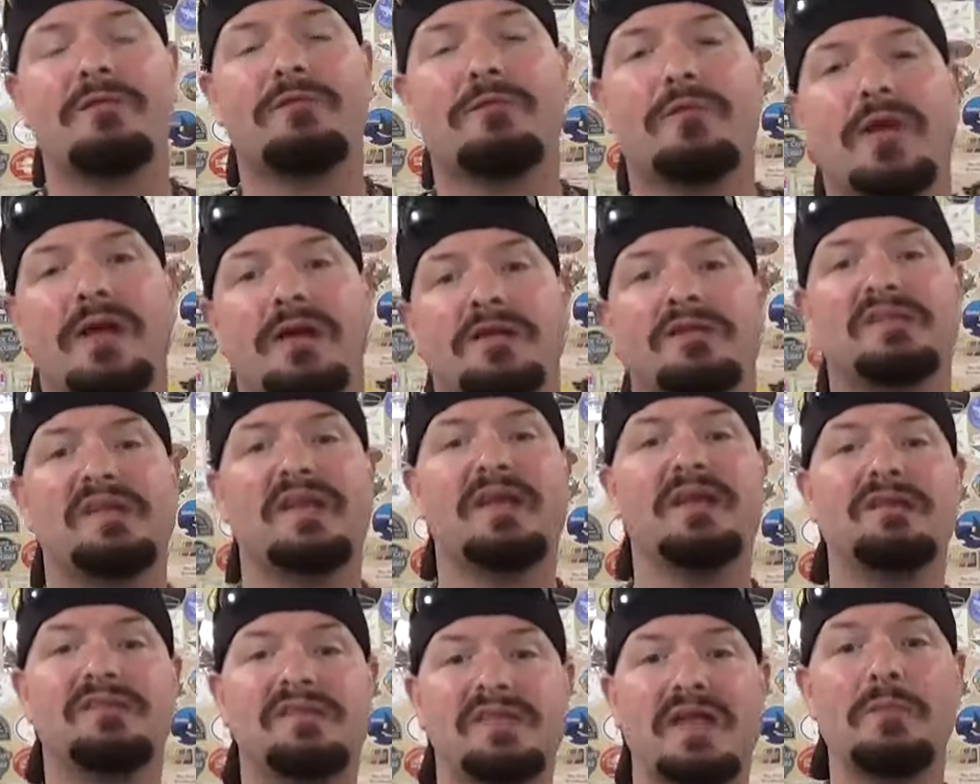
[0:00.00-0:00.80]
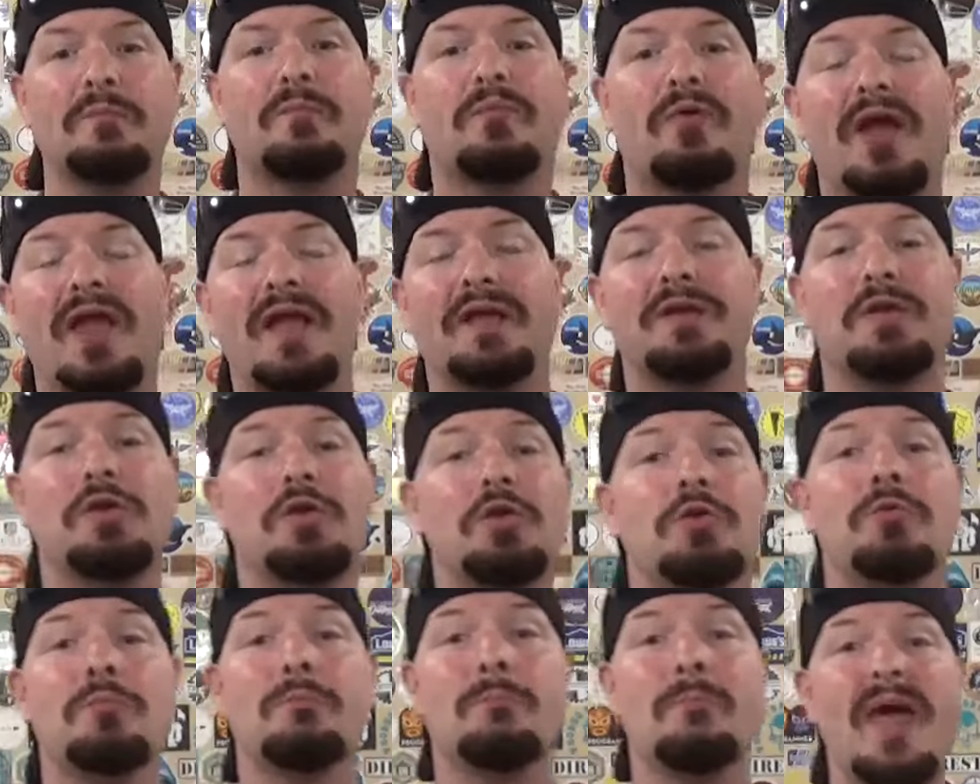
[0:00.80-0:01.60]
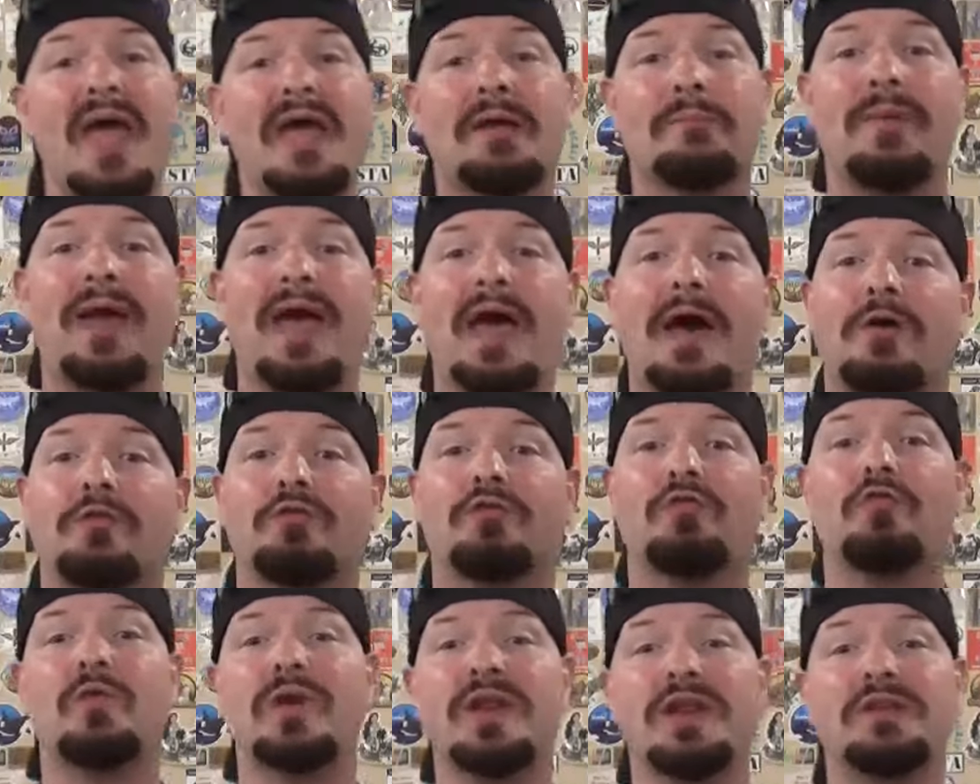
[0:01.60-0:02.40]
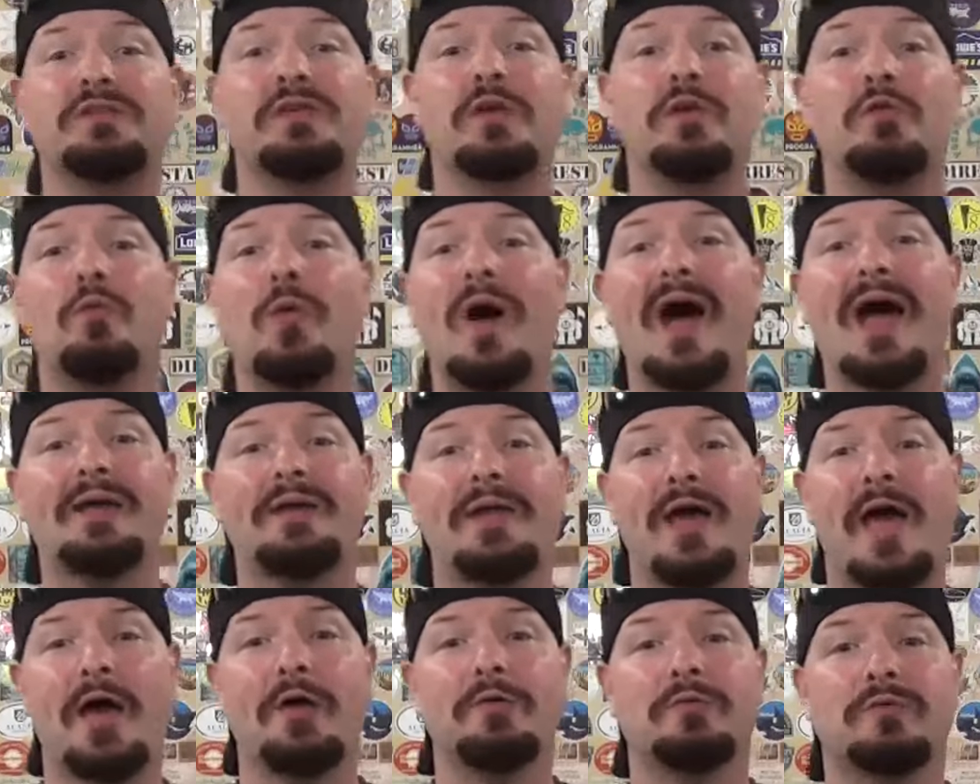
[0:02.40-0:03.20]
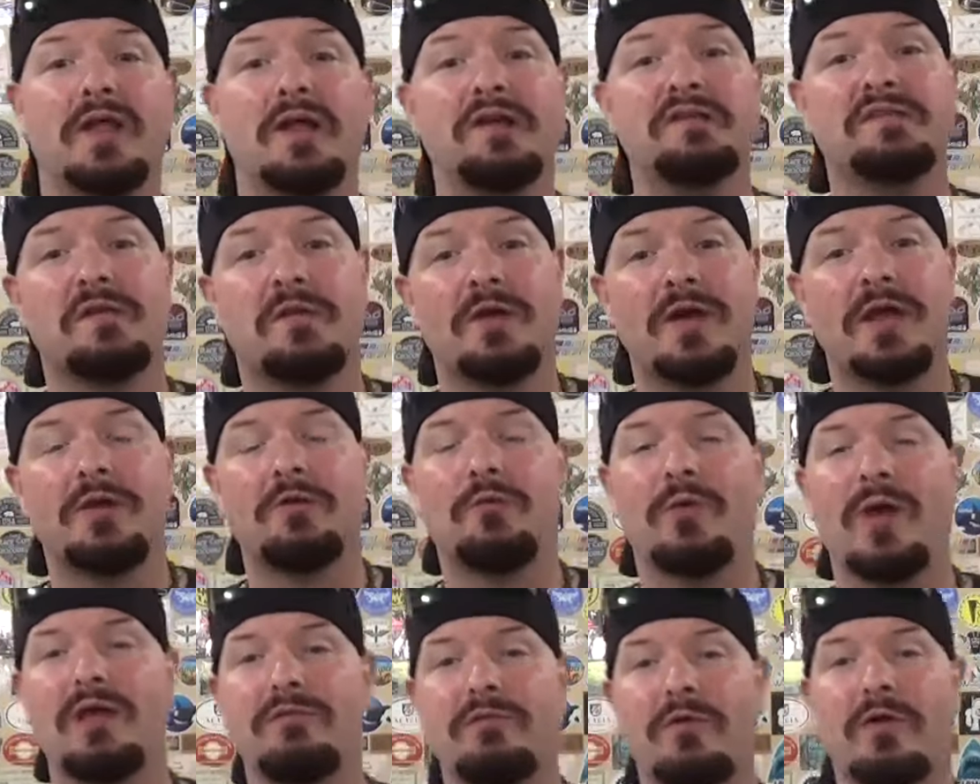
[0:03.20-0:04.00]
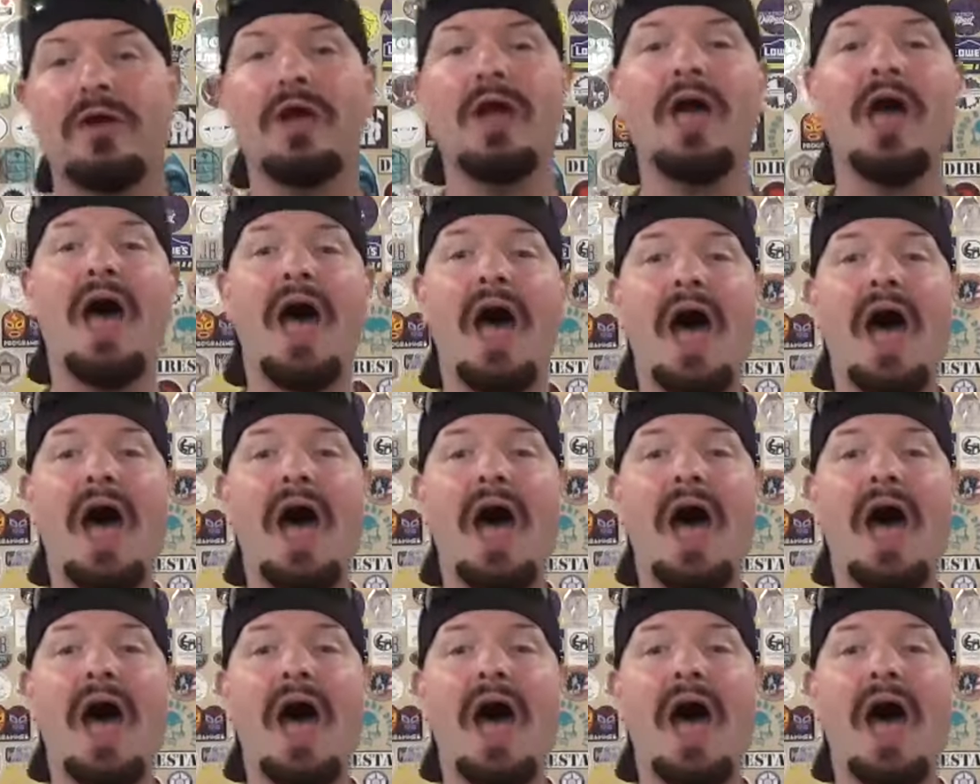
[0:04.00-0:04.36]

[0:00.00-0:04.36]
friends, is the brand new Mecpow 22 White Diode Laser Engraver.